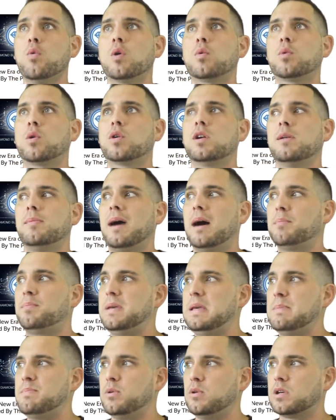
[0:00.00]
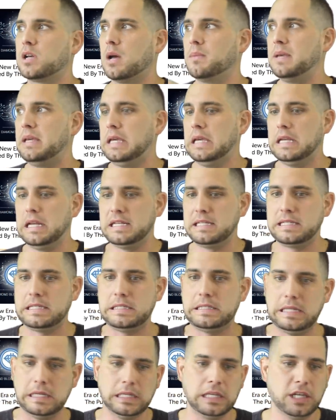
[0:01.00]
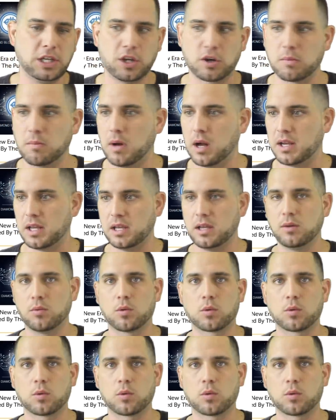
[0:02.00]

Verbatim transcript: we're worried about people coming in and stealing your money.